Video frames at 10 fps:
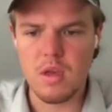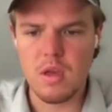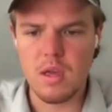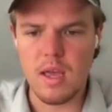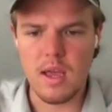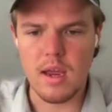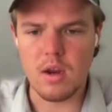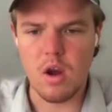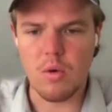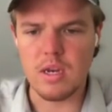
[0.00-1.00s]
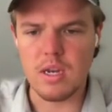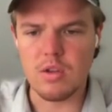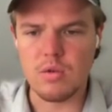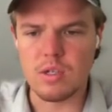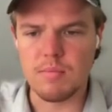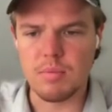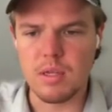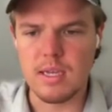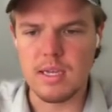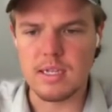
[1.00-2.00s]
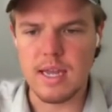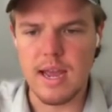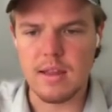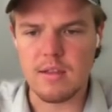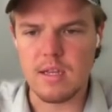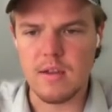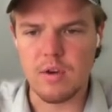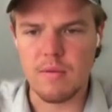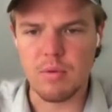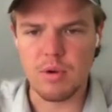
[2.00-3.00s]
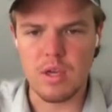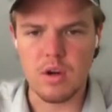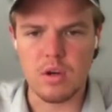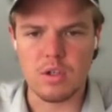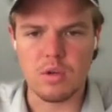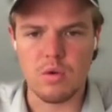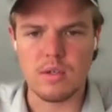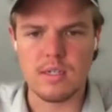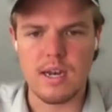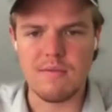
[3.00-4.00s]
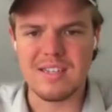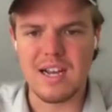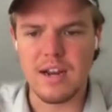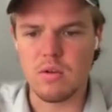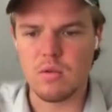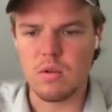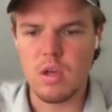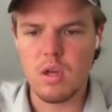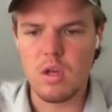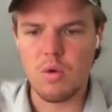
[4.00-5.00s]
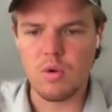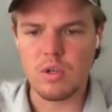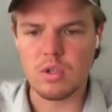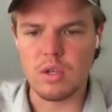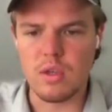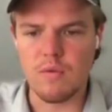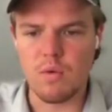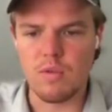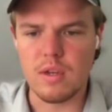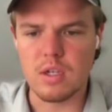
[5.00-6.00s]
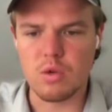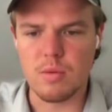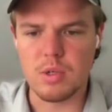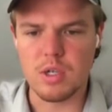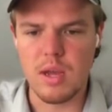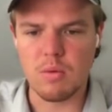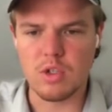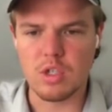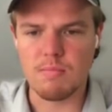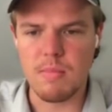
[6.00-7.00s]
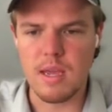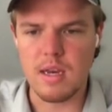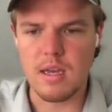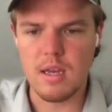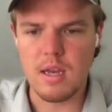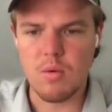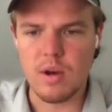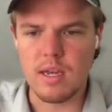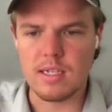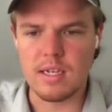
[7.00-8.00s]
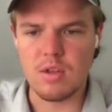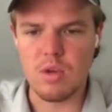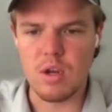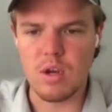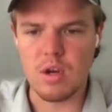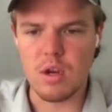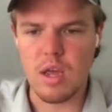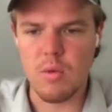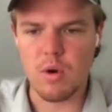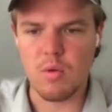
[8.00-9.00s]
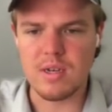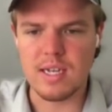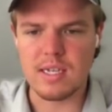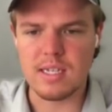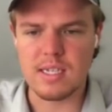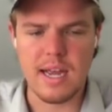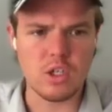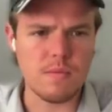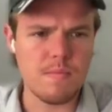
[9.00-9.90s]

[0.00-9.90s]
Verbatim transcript: and all we need to do simply is add the different input here. So instead of the title, we're just looking for the description that was just made. We're going to continue here, and we're going to retest this action.